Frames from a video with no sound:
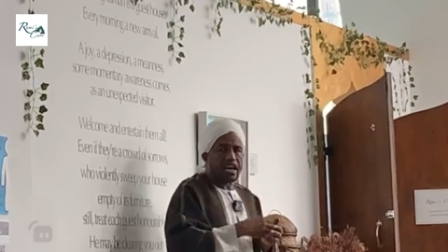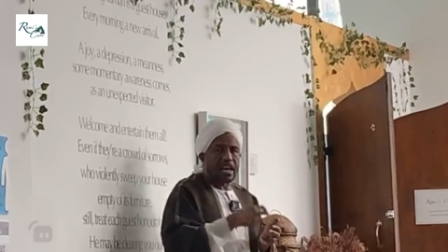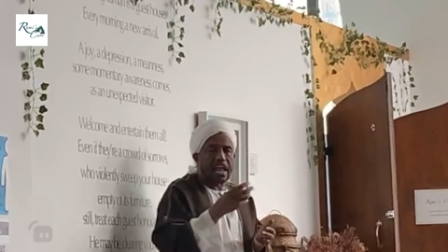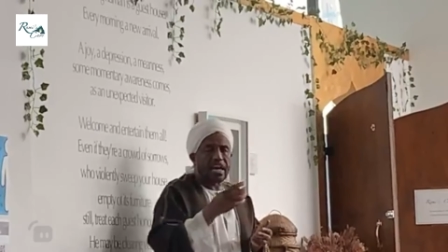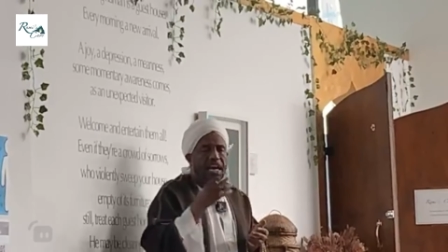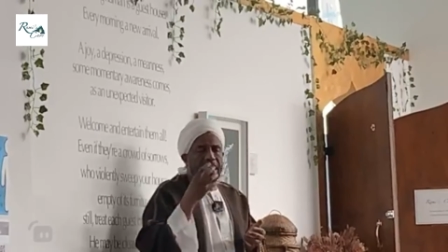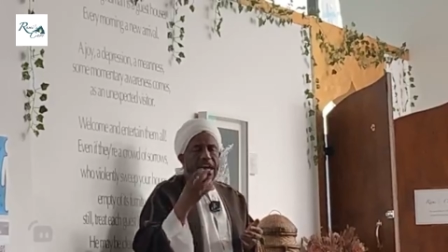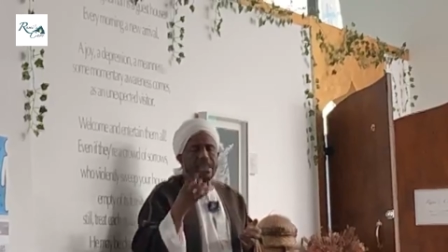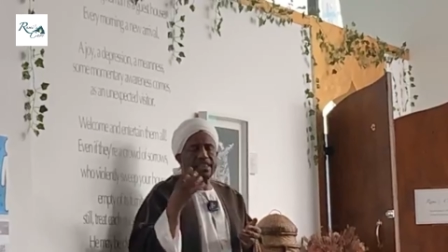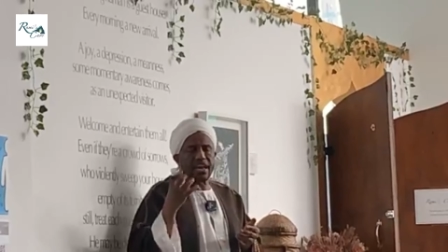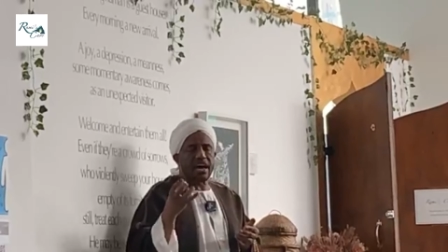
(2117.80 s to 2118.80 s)
and Allah can
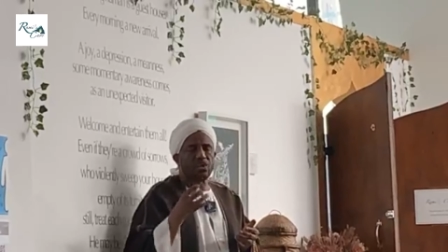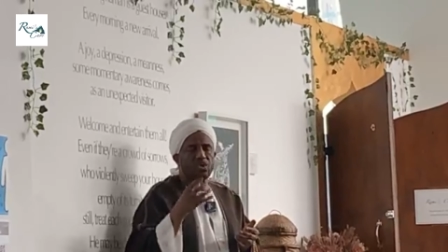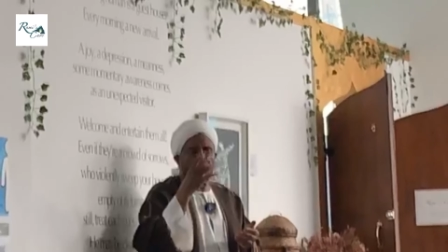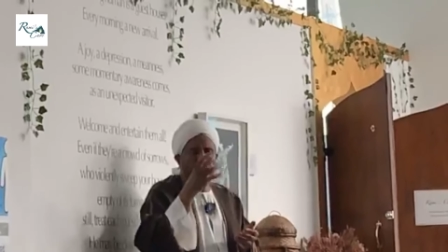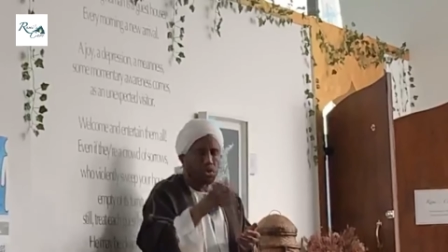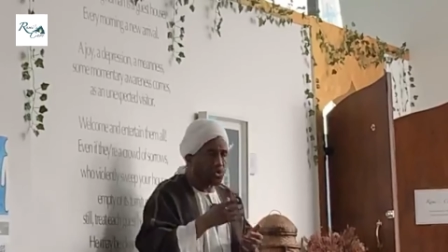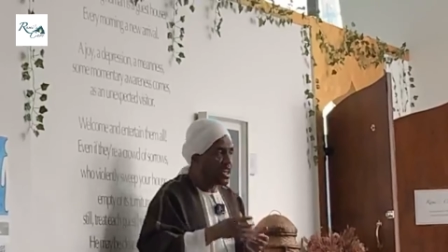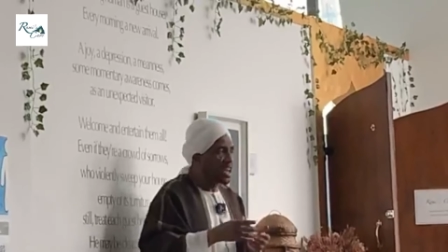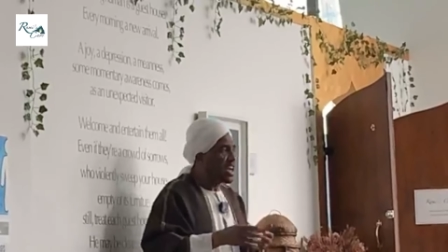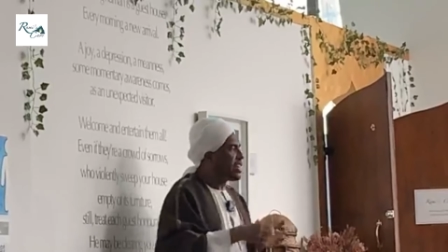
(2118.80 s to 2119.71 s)
guide their heart to the truth